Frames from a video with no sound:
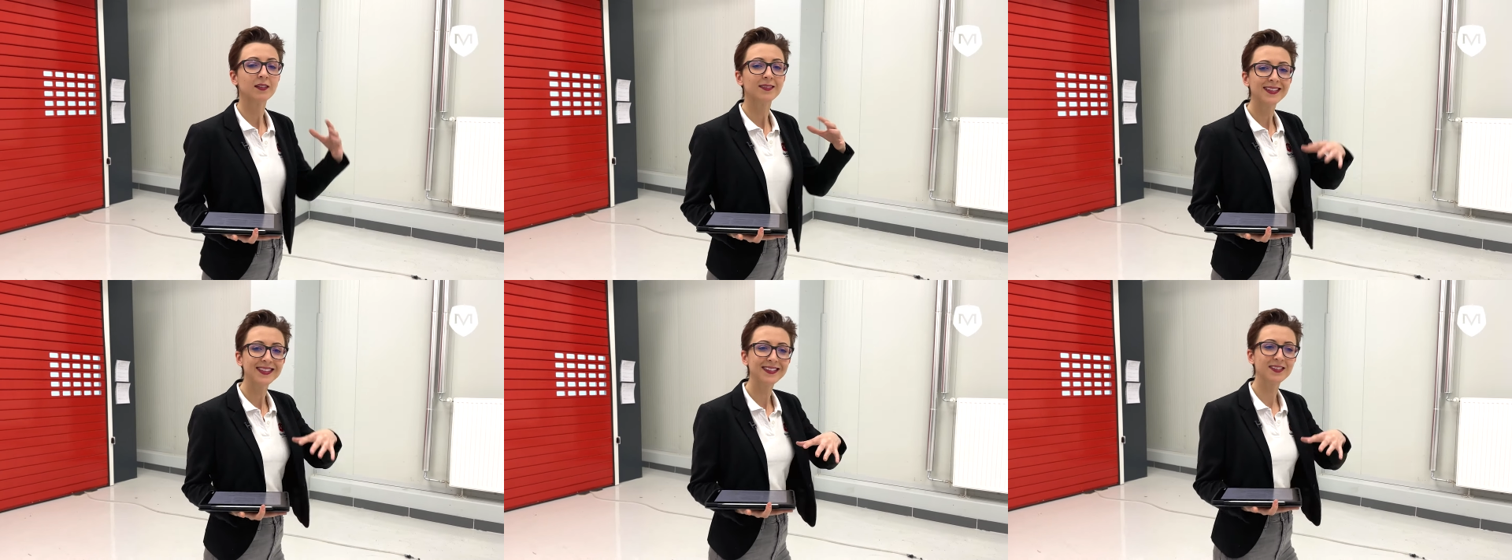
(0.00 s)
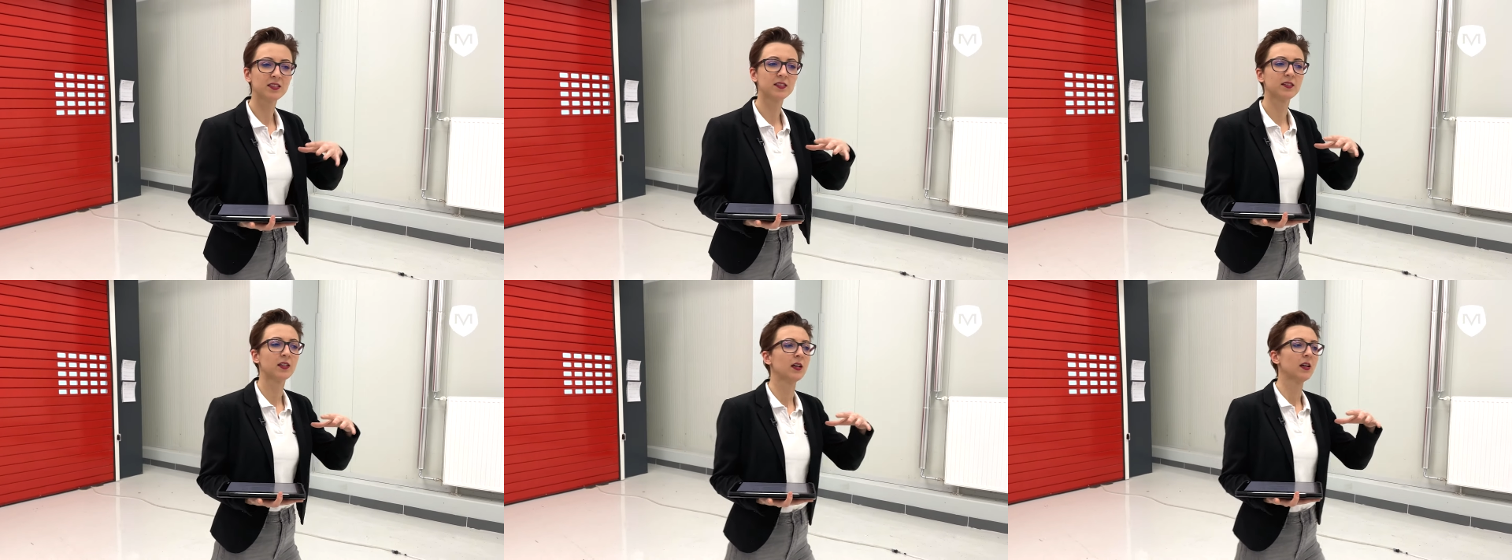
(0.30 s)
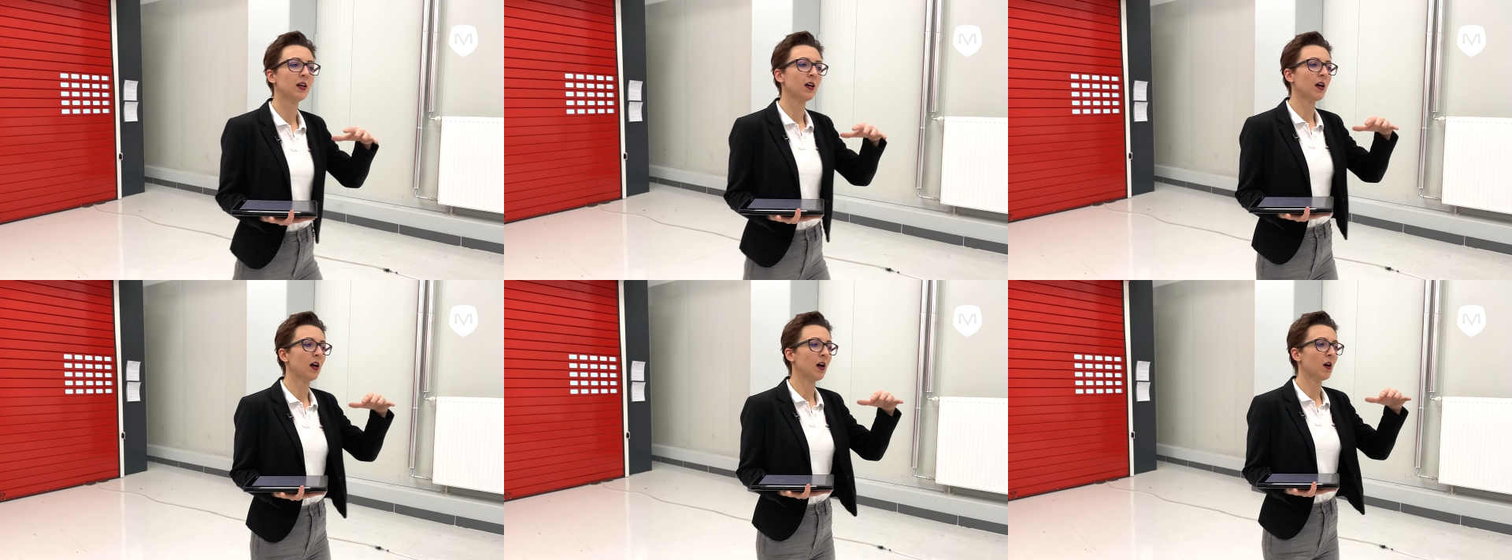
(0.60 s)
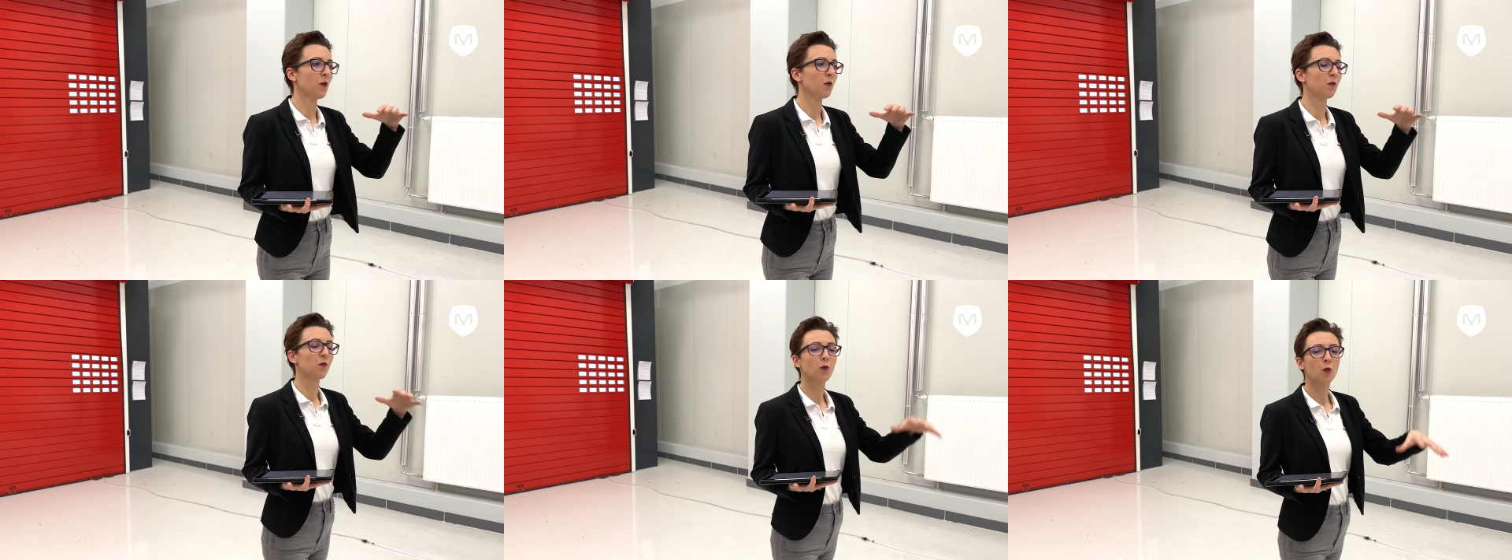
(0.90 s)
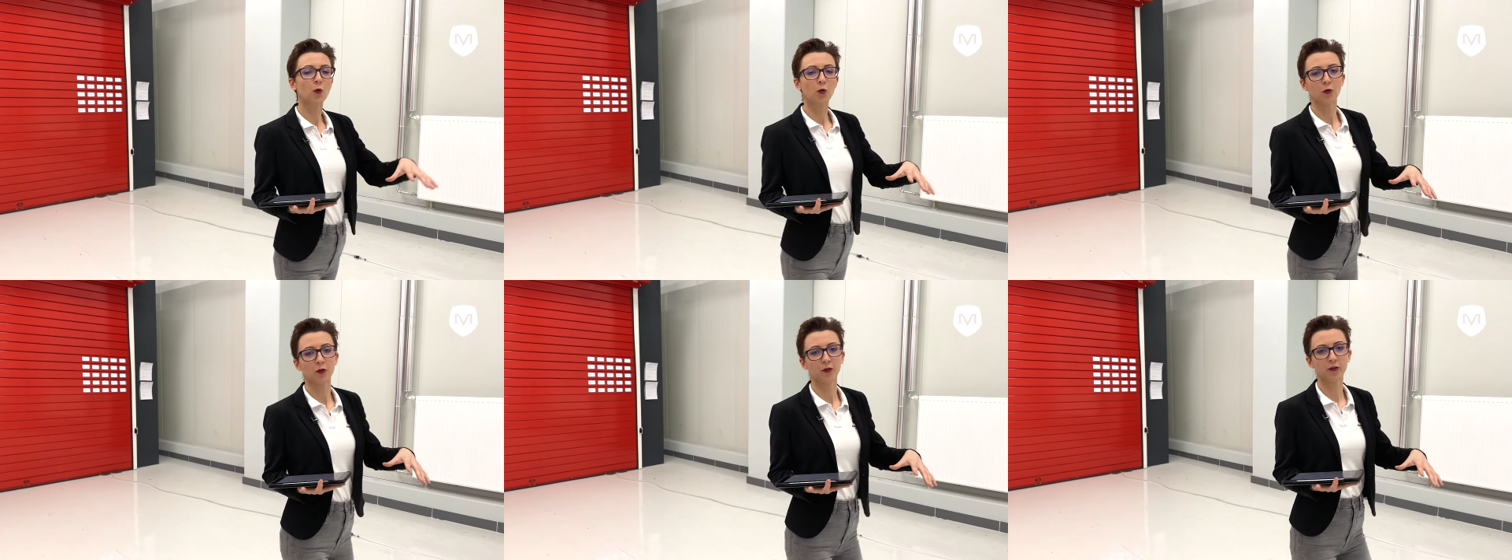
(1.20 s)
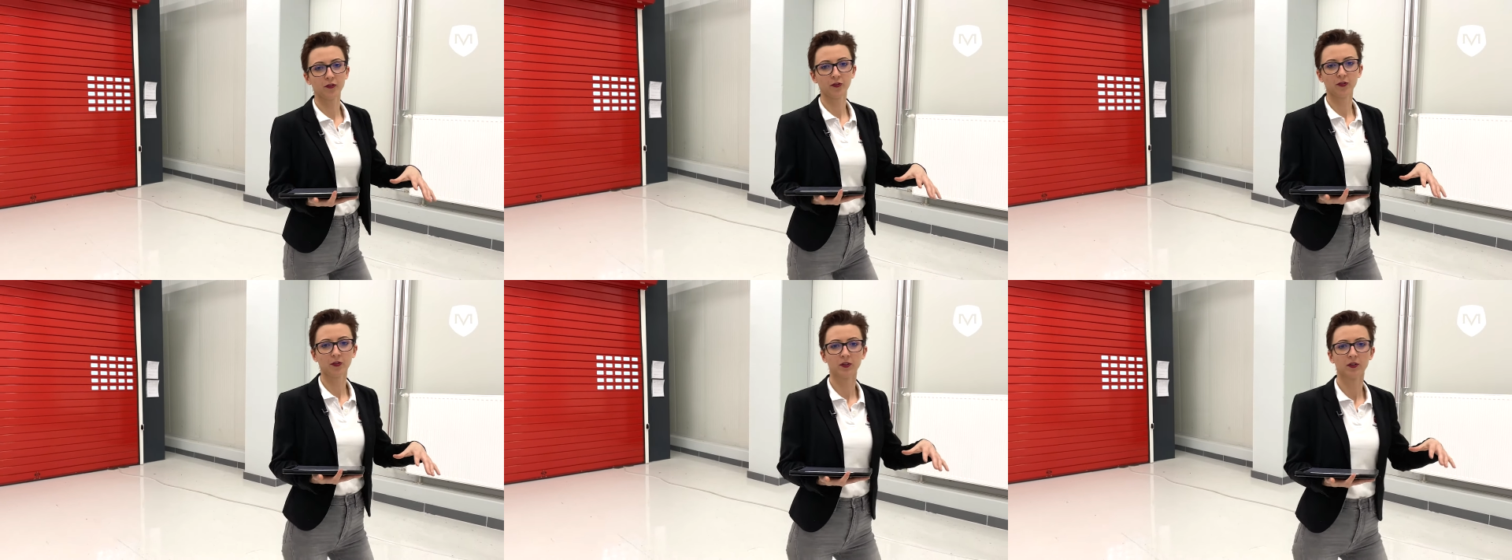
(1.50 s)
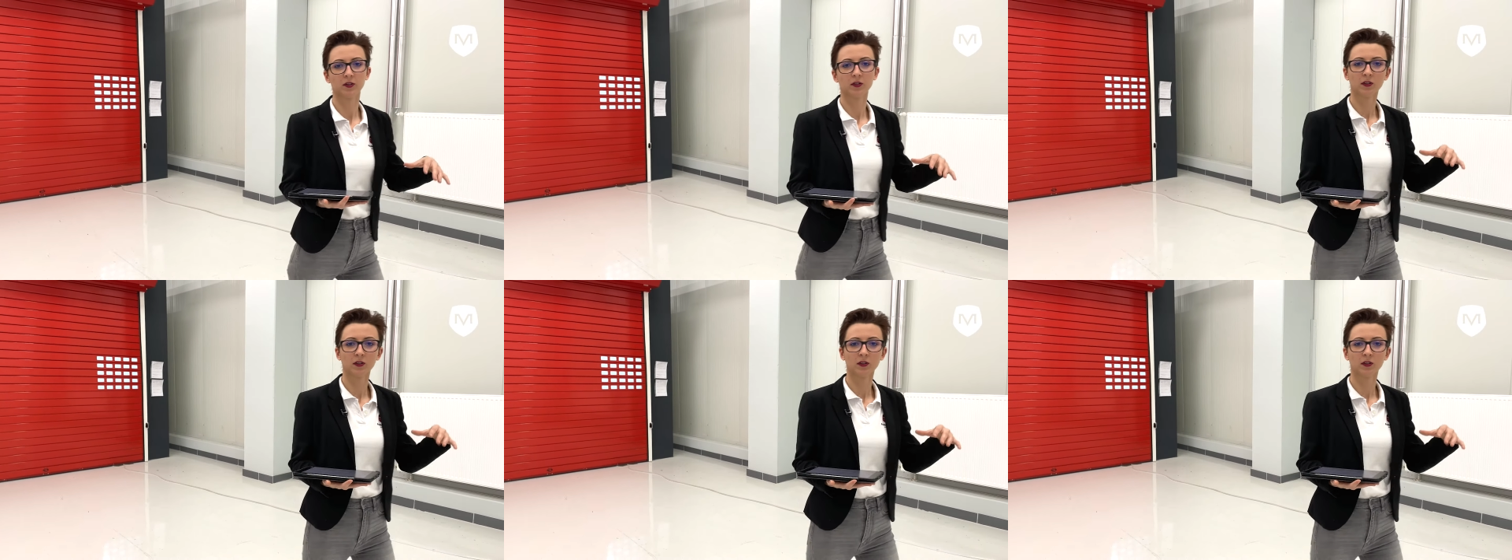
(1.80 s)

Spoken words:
These walls,